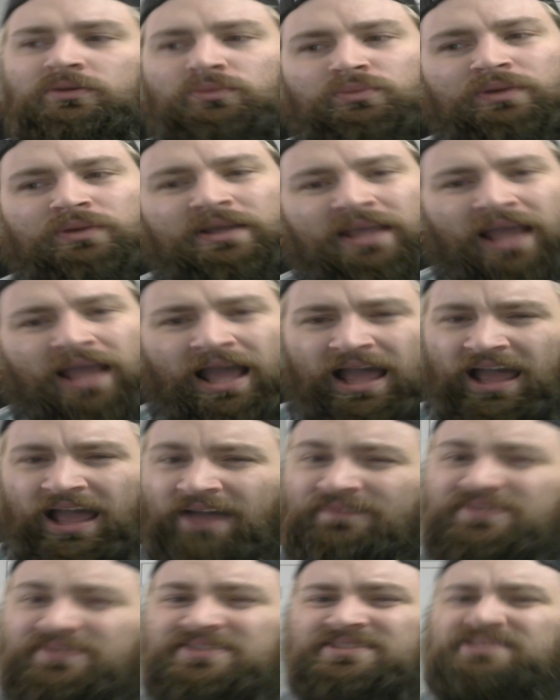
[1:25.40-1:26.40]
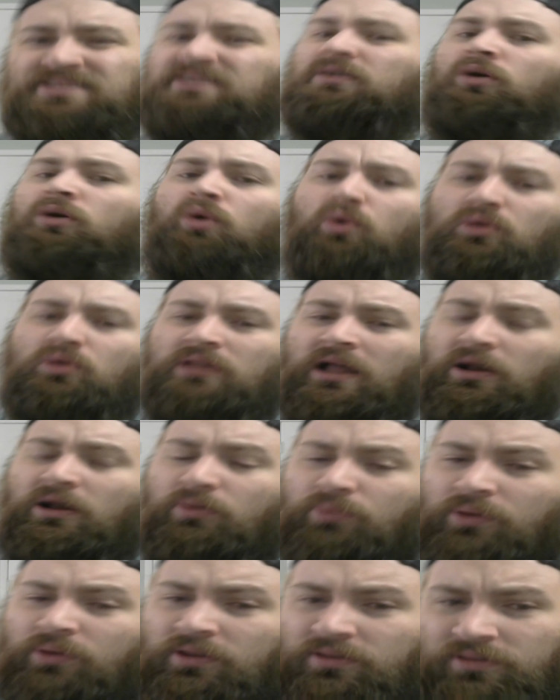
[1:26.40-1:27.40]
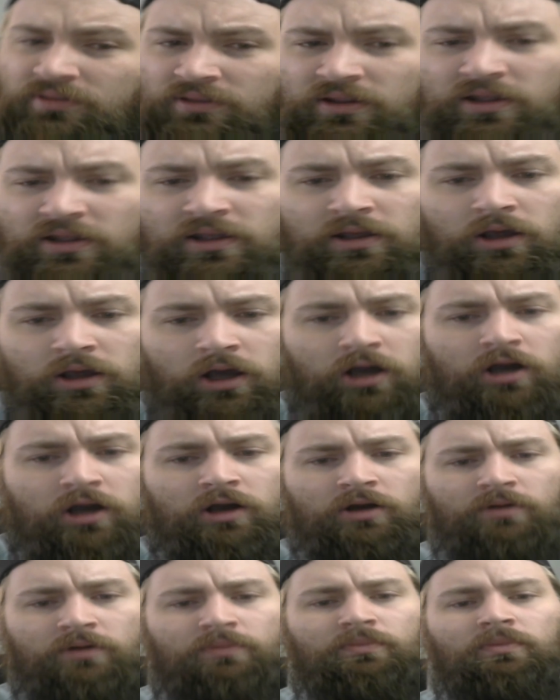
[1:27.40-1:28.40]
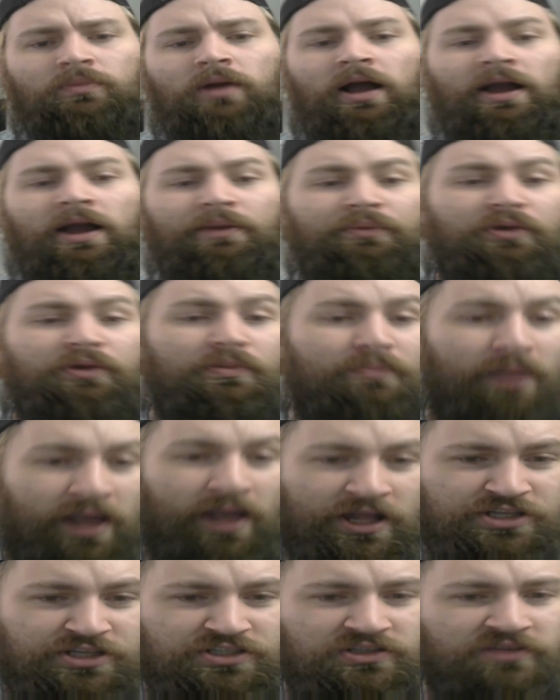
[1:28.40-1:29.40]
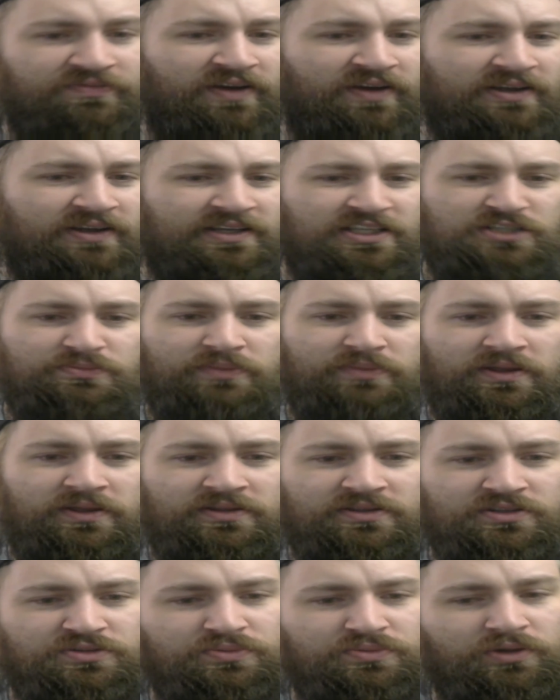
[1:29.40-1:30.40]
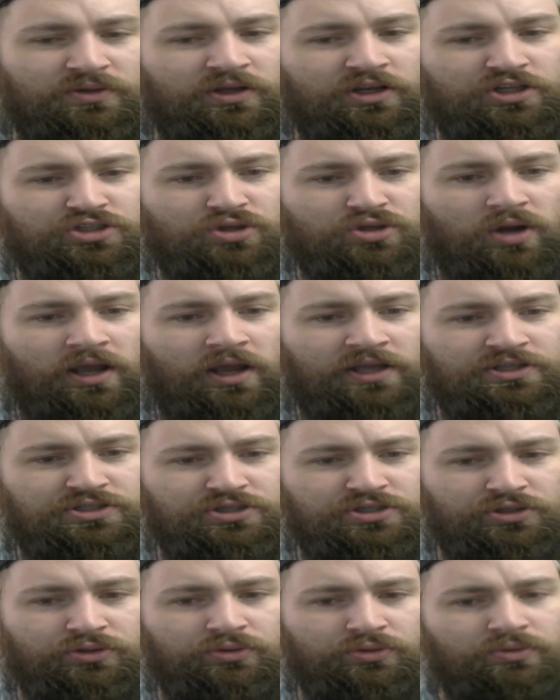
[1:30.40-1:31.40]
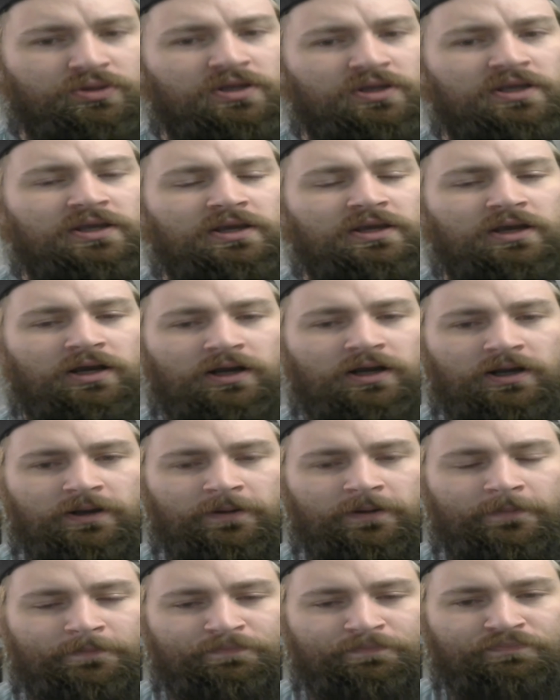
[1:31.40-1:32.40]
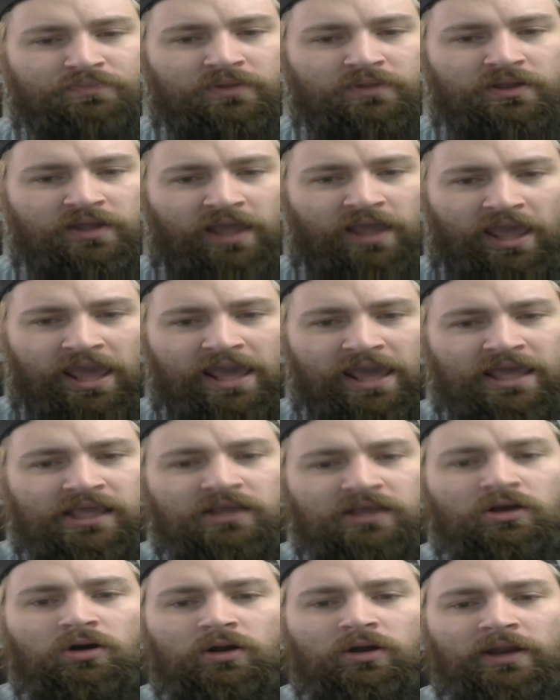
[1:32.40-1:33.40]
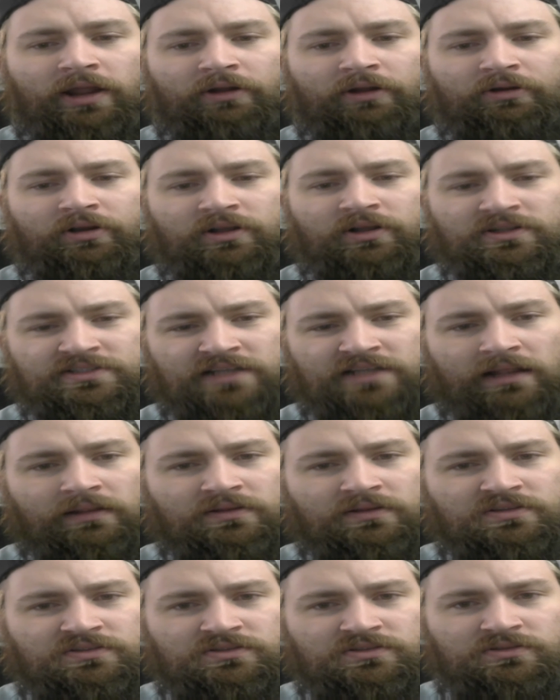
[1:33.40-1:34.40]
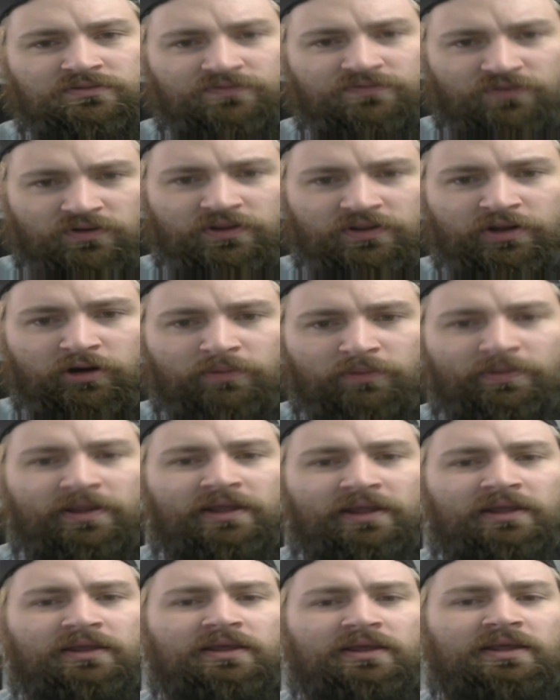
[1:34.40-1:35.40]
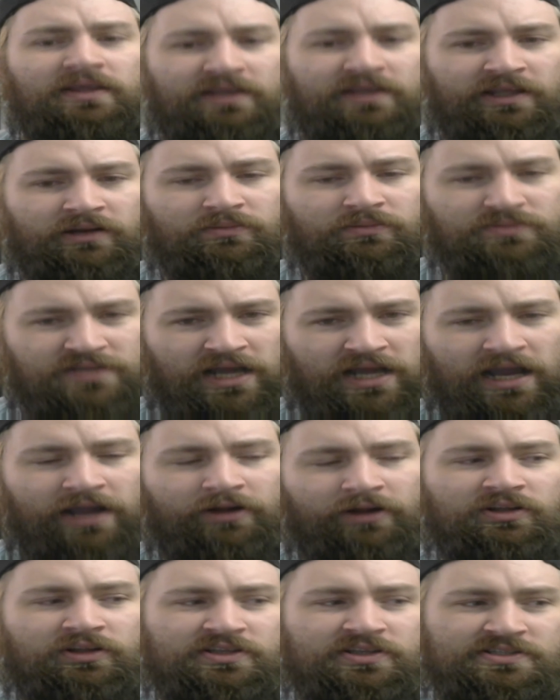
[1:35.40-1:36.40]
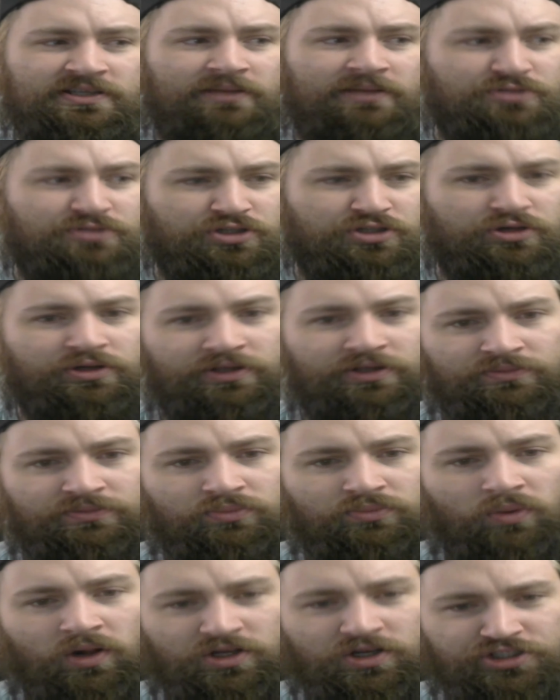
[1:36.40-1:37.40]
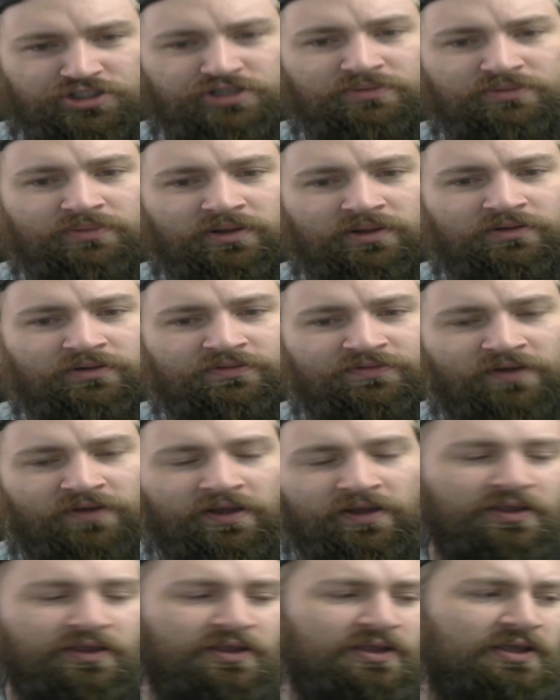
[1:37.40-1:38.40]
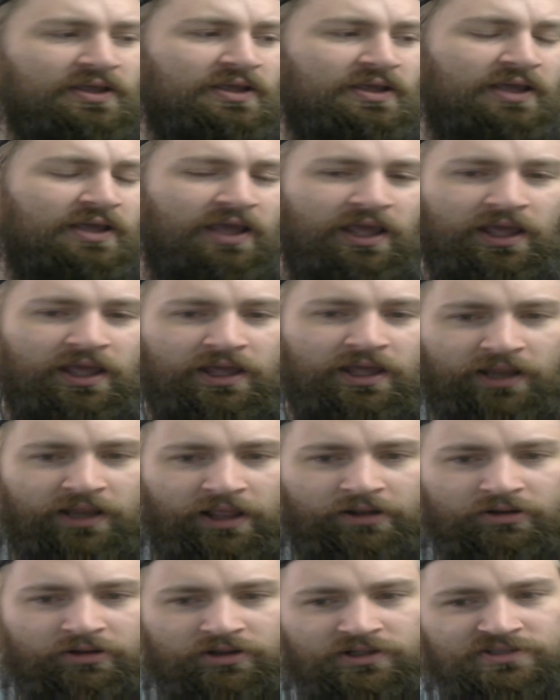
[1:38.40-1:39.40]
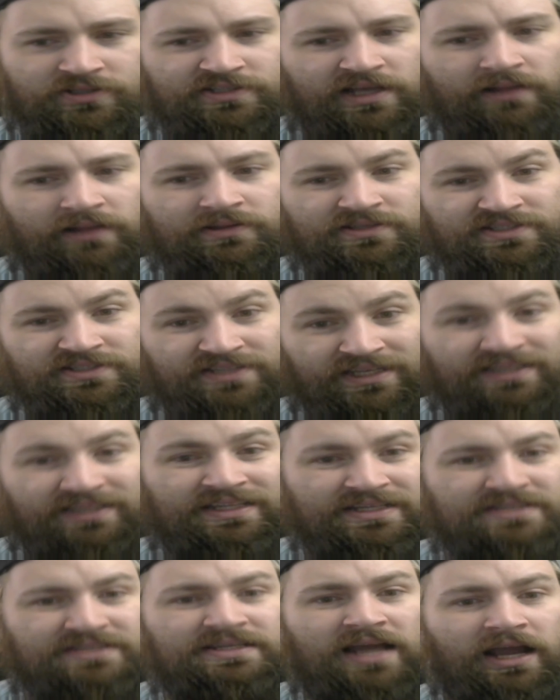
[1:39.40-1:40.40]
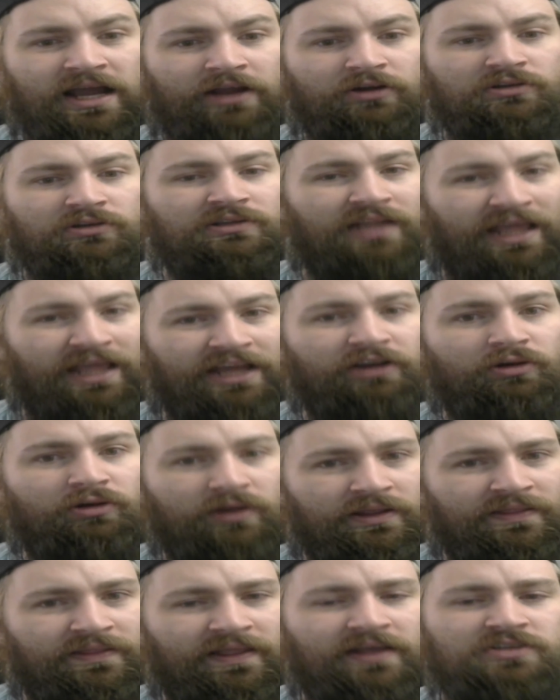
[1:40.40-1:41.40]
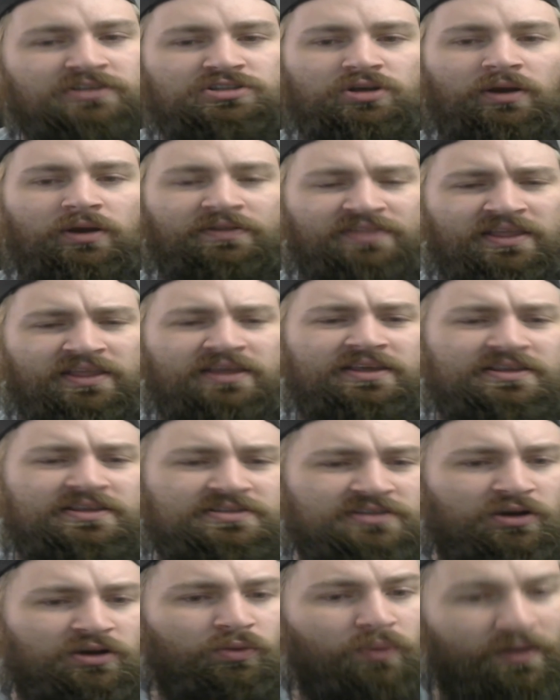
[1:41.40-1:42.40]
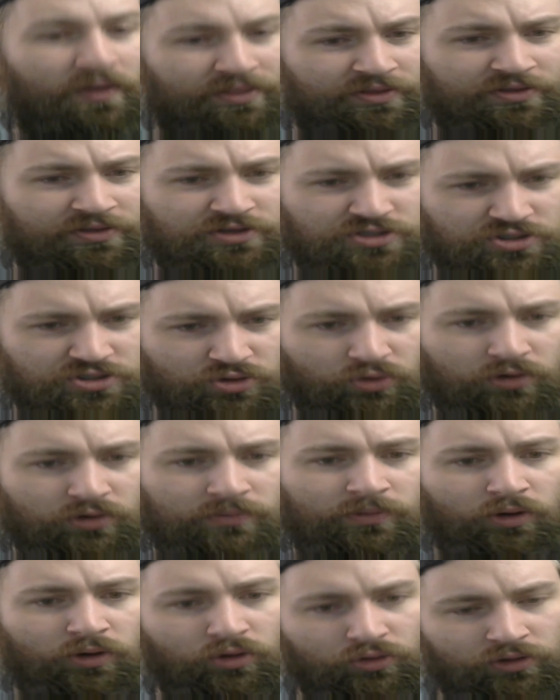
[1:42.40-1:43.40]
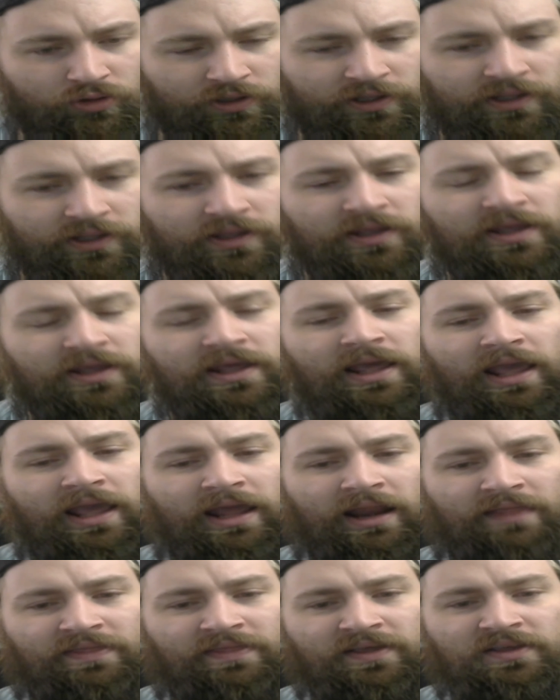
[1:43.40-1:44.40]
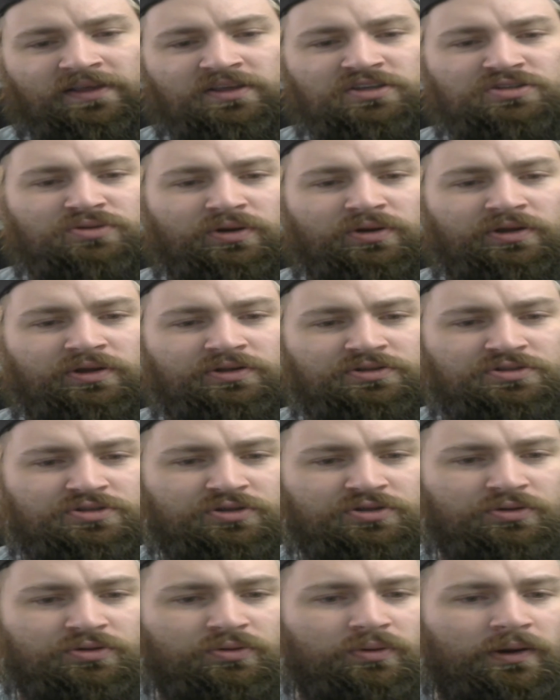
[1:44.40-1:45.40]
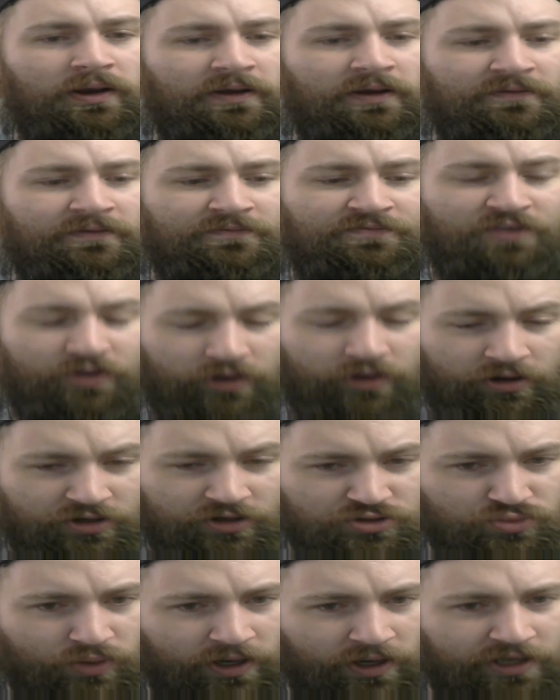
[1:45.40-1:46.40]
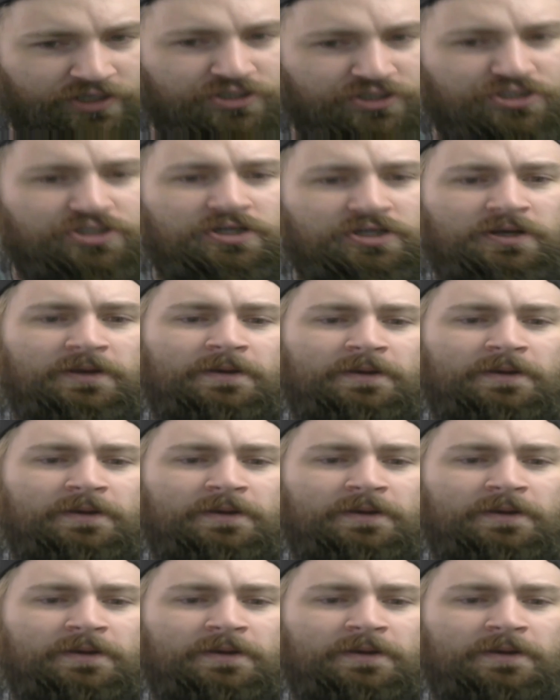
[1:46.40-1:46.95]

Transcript: we haven't seen a whole lot with. Um, I would imagine Devonte Smith is going to try to um, hang on Erick Gonzalez for a little bit, get him tired because I'm sure he watched Jim Miller fight. And Erick Gonzalez did get tired later in that, so I think he's going to weather the storm early, and I think he's going to uh, figure out his range